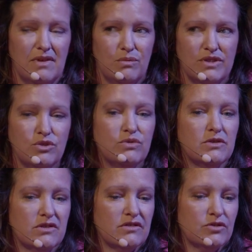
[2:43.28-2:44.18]
We do
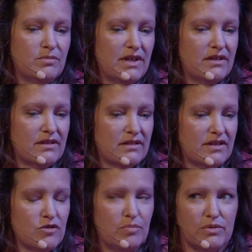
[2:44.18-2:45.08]
it to make
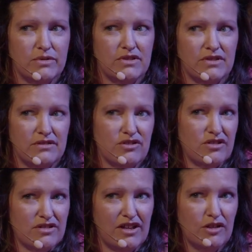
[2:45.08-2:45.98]
this port the
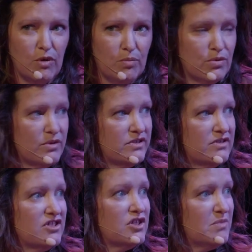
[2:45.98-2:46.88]
sustainable port,
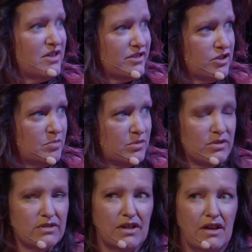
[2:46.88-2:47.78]
the smartest
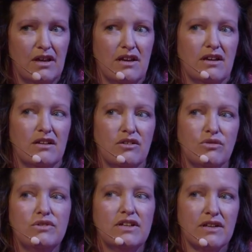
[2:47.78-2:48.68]
port, not
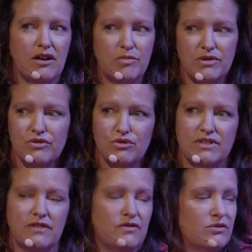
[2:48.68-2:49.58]
only now but also
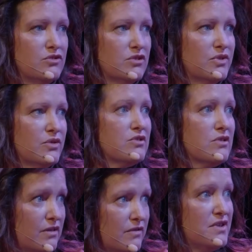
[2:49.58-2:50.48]
in the future, because
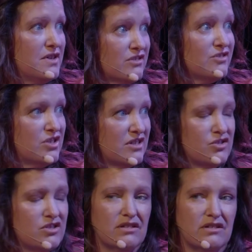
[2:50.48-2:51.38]
a lot of things are
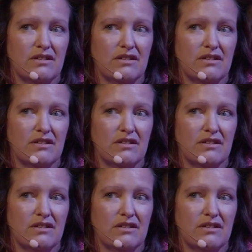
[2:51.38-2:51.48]
changing.